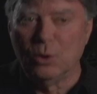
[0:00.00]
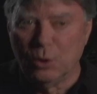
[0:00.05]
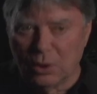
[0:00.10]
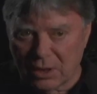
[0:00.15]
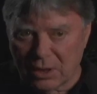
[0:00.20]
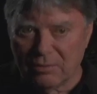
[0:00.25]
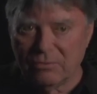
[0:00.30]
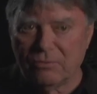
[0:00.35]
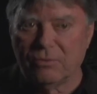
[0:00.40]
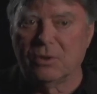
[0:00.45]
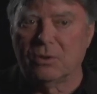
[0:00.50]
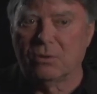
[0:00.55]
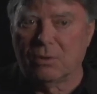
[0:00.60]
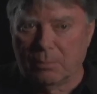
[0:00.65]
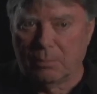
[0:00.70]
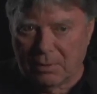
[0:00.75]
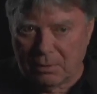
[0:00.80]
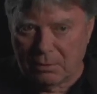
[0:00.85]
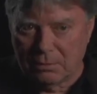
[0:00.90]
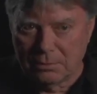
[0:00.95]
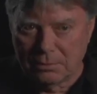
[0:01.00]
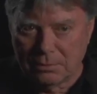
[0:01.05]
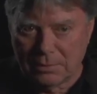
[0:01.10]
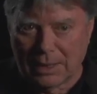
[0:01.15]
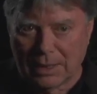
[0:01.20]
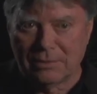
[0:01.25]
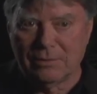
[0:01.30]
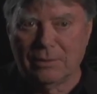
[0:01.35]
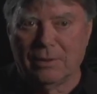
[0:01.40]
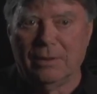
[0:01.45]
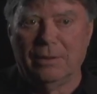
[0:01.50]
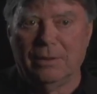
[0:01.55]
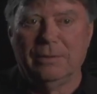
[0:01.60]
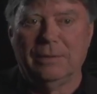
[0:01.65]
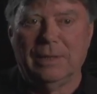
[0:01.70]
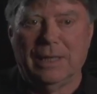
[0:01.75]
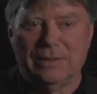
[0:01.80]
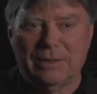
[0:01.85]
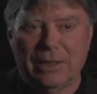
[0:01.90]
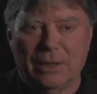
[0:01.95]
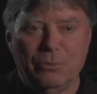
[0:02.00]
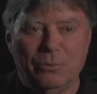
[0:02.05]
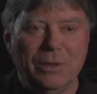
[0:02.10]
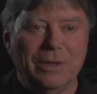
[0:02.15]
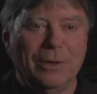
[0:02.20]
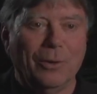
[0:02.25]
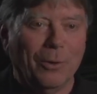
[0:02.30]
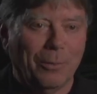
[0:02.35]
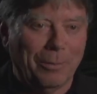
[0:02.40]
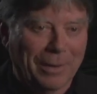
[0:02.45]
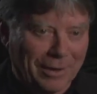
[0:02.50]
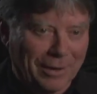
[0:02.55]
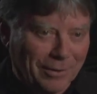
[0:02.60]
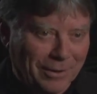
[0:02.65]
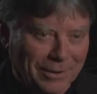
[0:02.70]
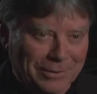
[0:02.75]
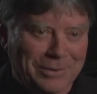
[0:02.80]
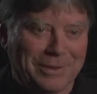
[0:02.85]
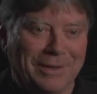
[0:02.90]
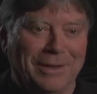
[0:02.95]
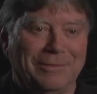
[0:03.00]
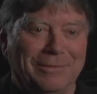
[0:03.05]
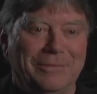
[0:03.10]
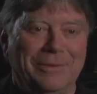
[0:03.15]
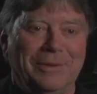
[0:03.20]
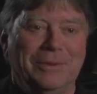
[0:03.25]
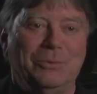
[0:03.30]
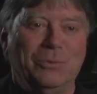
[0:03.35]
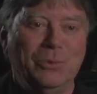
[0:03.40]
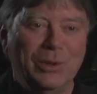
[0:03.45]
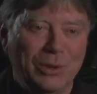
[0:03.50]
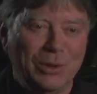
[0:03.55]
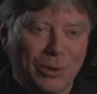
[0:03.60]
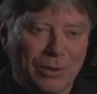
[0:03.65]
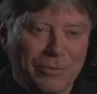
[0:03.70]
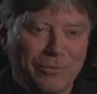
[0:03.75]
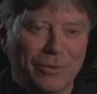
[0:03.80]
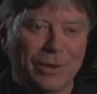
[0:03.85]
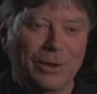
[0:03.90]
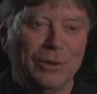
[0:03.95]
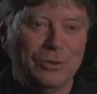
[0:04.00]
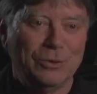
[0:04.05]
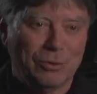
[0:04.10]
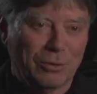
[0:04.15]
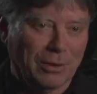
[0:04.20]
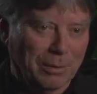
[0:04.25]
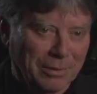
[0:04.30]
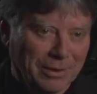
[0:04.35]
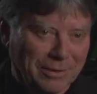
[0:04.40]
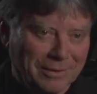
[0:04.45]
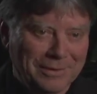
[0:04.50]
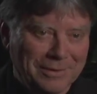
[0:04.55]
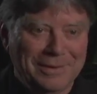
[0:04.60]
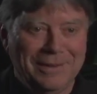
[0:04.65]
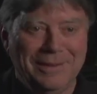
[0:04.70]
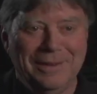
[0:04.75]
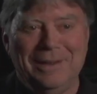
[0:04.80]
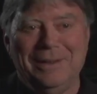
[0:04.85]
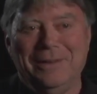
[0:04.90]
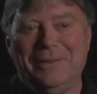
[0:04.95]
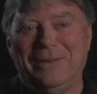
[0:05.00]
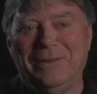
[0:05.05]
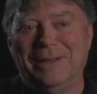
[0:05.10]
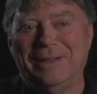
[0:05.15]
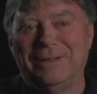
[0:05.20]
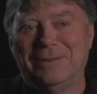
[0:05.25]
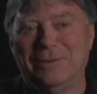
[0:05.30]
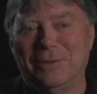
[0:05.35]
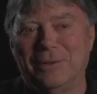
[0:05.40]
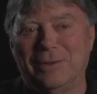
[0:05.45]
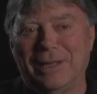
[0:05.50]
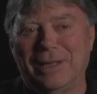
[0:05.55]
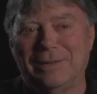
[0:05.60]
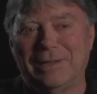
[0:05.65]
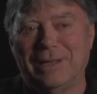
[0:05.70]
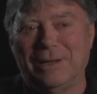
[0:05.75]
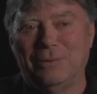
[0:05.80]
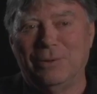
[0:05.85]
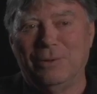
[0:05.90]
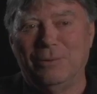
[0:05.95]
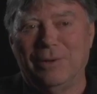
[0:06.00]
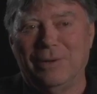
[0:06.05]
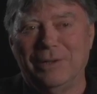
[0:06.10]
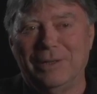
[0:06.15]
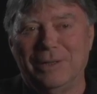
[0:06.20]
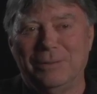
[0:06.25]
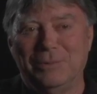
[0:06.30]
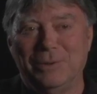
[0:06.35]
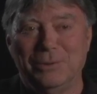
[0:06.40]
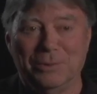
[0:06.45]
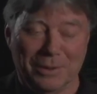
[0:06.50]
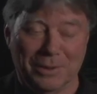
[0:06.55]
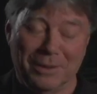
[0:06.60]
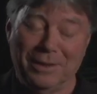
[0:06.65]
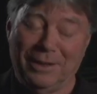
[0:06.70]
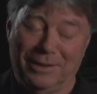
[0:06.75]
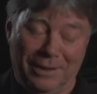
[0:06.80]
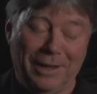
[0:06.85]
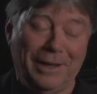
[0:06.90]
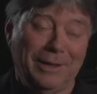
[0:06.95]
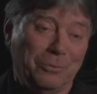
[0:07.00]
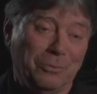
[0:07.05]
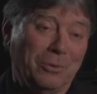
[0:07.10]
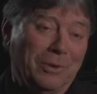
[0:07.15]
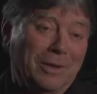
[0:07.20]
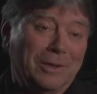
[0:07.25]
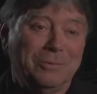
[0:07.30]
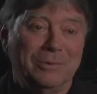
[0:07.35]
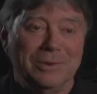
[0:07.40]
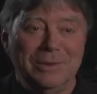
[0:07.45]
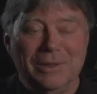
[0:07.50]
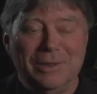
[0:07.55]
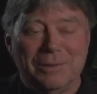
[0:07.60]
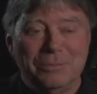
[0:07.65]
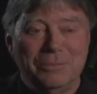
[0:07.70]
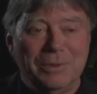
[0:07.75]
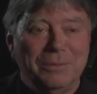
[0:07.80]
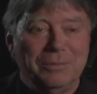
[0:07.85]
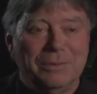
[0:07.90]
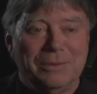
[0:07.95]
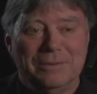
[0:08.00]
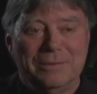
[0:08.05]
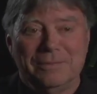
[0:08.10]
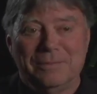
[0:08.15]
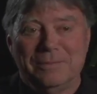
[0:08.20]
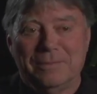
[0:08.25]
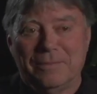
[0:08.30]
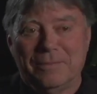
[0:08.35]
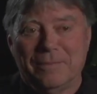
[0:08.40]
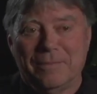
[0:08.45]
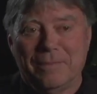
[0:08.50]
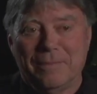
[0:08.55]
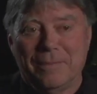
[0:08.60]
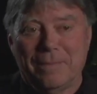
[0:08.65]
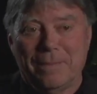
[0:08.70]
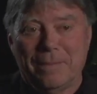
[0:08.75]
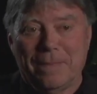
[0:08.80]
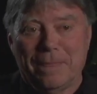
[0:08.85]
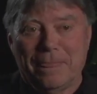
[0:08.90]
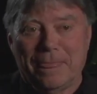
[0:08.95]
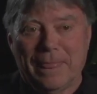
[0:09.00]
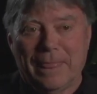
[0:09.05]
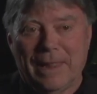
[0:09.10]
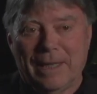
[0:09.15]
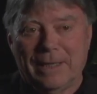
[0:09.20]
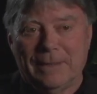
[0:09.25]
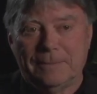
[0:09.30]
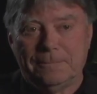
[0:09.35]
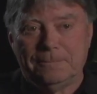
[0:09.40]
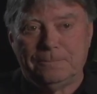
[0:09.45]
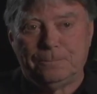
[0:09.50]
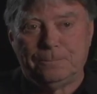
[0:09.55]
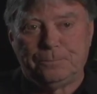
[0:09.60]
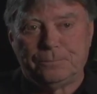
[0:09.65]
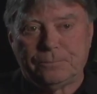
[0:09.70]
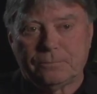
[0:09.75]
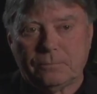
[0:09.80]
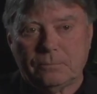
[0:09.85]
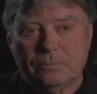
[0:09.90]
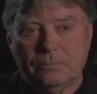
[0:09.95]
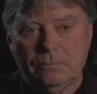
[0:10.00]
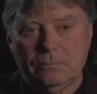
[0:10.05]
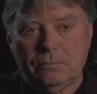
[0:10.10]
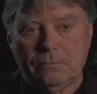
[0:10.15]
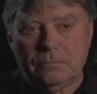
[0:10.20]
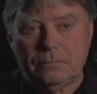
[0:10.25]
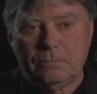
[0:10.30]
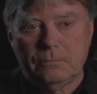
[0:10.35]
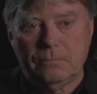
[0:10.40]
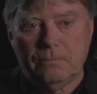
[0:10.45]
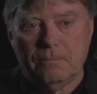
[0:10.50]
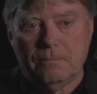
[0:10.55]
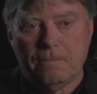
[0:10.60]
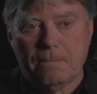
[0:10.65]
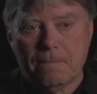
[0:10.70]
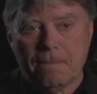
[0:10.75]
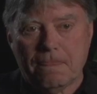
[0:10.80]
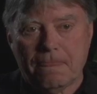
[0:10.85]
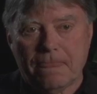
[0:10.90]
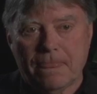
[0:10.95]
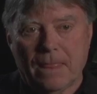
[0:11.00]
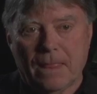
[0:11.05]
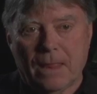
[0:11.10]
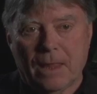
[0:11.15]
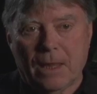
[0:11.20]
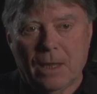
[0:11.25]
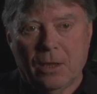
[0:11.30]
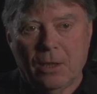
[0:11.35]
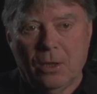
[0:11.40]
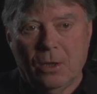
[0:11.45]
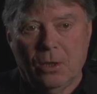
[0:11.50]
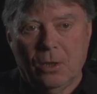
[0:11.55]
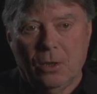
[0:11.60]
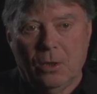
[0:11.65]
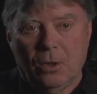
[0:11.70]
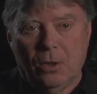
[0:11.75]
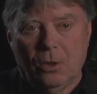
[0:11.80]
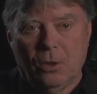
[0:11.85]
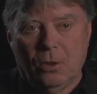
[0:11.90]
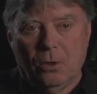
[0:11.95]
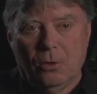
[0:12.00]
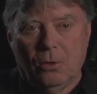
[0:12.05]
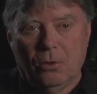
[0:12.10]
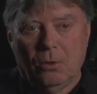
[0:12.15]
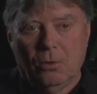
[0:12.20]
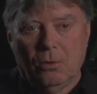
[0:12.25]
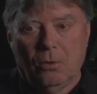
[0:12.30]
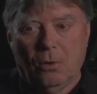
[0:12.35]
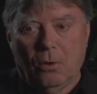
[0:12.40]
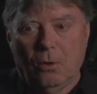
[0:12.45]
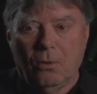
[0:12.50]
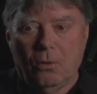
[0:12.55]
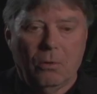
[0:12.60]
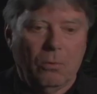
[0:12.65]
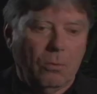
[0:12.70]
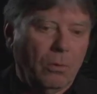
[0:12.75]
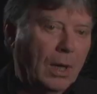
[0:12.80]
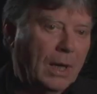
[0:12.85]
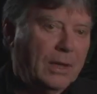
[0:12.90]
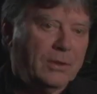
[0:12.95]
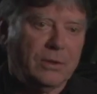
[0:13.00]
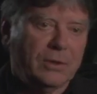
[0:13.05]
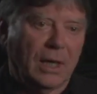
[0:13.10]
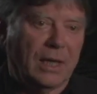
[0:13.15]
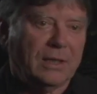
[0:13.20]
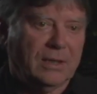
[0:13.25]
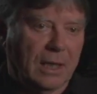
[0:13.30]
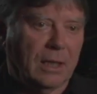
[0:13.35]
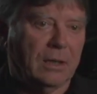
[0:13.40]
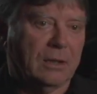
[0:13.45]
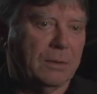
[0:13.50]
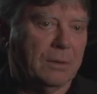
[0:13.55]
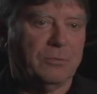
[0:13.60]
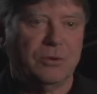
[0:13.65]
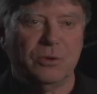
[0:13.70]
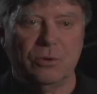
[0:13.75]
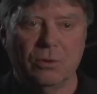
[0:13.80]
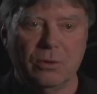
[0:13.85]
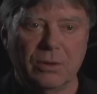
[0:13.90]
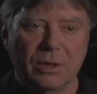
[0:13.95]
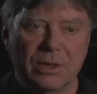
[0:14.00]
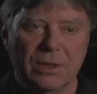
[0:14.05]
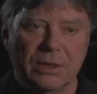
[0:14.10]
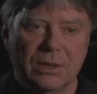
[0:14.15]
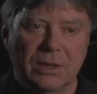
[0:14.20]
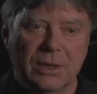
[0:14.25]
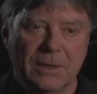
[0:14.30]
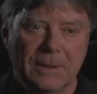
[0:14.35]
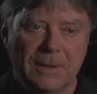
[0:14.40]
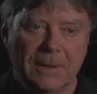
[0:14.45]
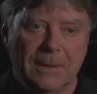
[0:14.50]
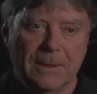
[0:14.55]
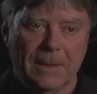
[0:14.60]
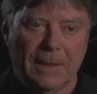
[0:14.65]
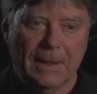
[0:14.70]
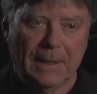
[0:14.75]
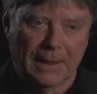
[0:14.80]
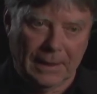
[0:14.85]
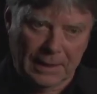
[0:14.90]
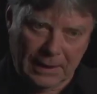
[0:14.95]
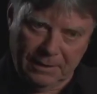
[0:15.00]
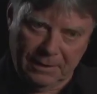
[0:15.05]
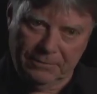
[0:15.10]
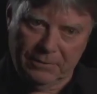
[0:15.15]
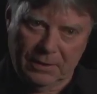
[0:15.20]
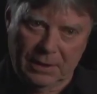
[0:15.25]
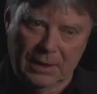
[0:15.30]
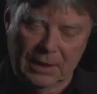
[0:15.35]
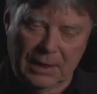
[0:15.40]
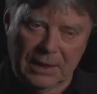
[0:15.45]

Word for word: looking for trouble. That's our, that's how we go about our stuff. We look for good trouble. And so that's how we wound up doing a lot of work with young people. And how do you incorporate the mythology into that then? Oh, well, I, I tell them stories. And I've, and